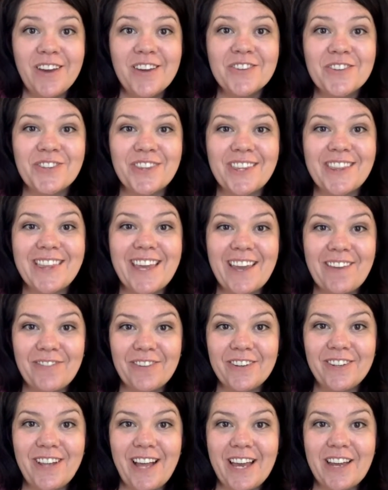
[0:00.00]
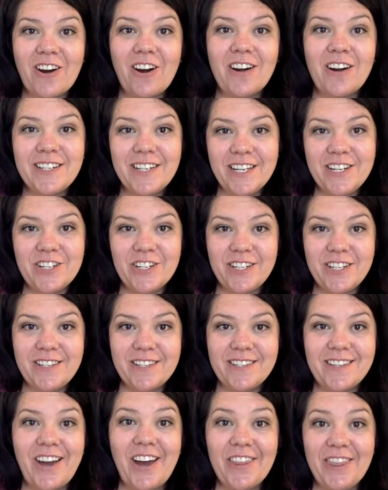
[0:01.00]
so that they feel like our
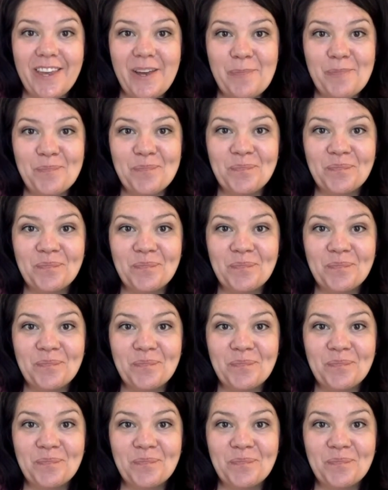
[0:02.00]
attention's on them.